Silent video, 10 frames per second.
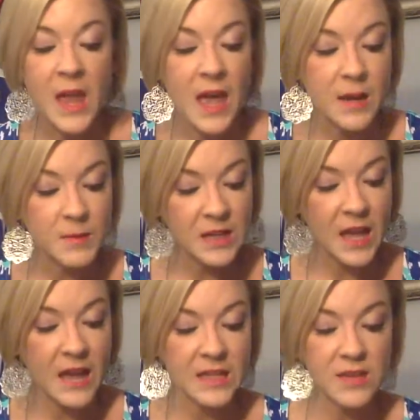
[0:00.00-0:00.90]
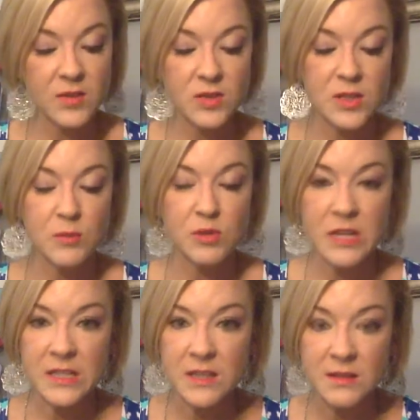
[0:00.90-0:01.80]
And I'm going to kind of give you some
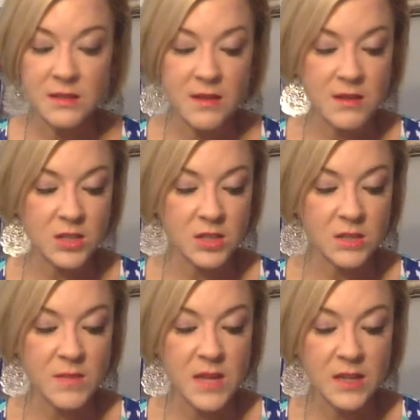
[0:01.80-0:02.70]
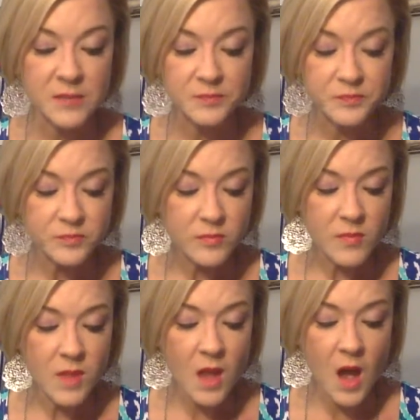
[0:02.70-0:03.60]
reasons in just a minute
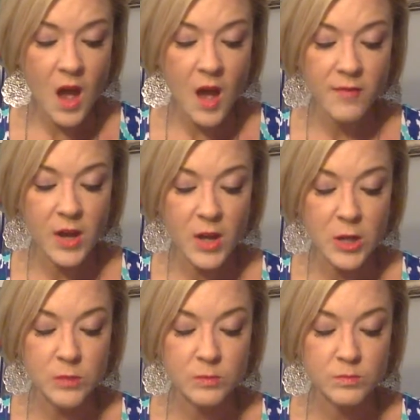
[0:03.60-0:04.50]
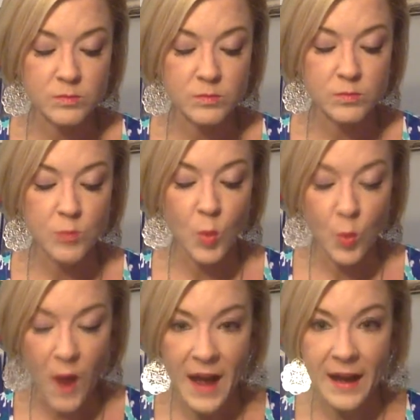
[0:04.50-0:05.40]
of
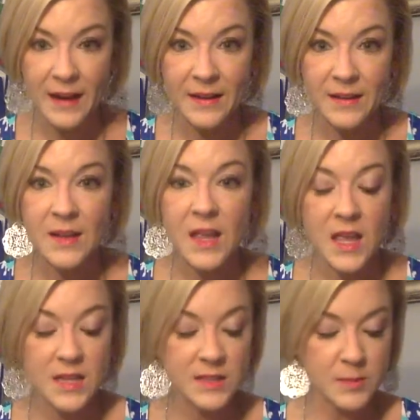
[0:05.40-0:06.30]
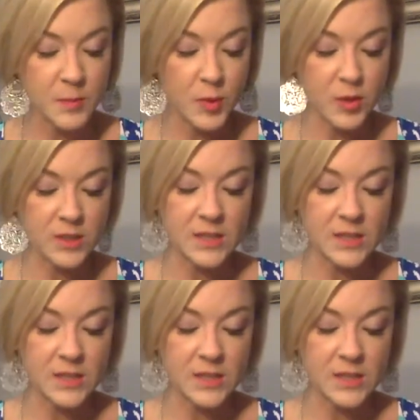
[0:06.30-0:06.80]
why it is important